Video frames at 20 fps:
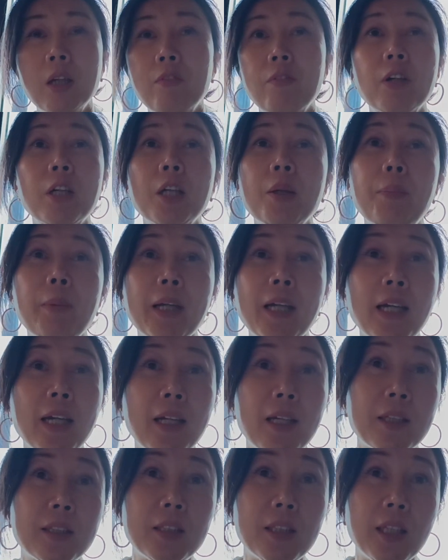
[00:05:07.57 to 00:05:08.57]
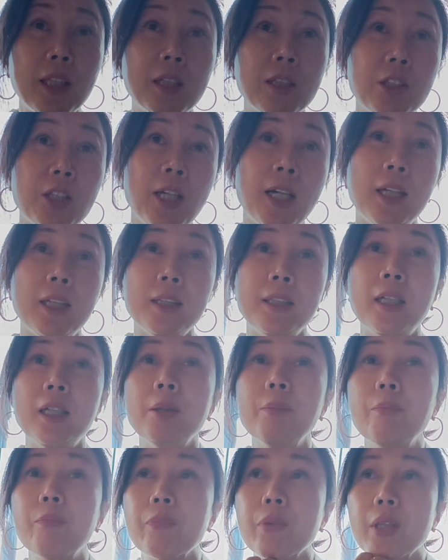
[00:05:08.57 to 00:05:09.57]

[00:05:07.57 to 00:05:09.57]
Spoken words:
very big hit in China.